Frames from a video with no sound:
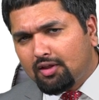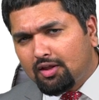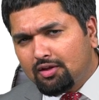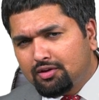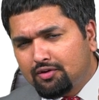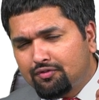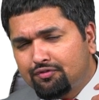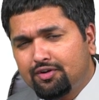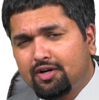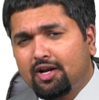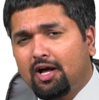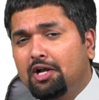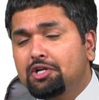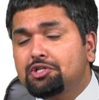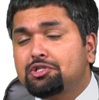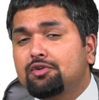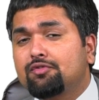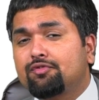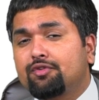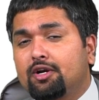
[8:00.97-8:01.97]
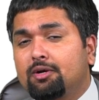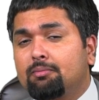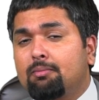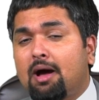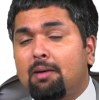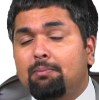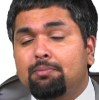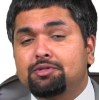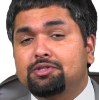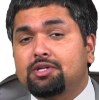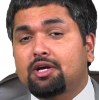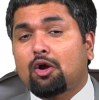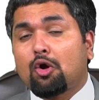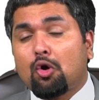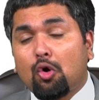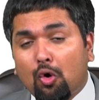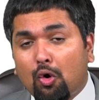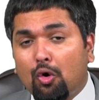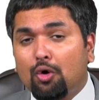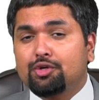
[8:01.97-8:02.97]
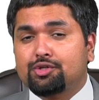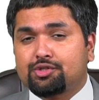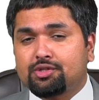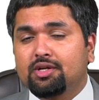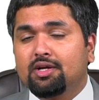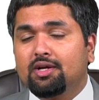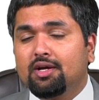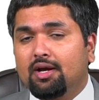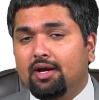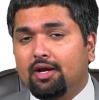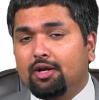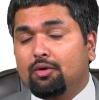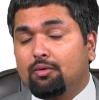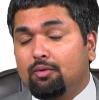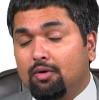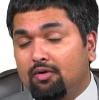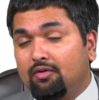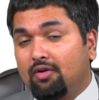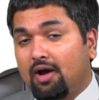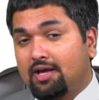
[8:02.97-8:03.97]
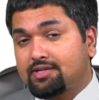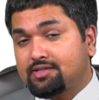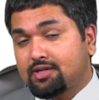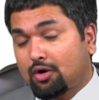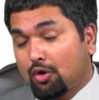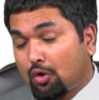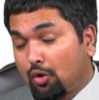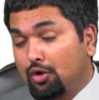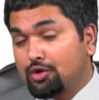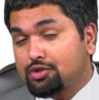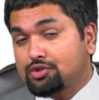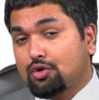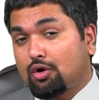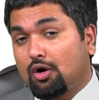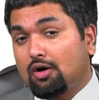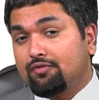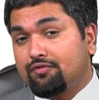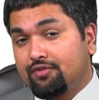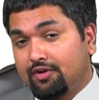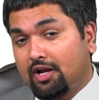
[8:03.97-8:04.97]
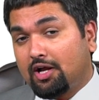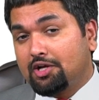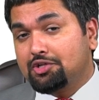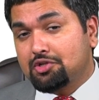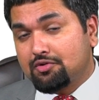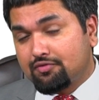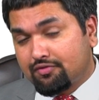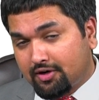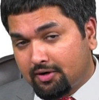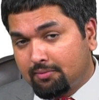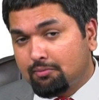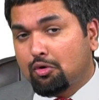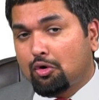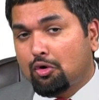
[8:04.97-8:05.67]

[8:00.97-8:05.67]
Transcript: The Financial Freedom app is a course, you know, has a course called Financial Freedom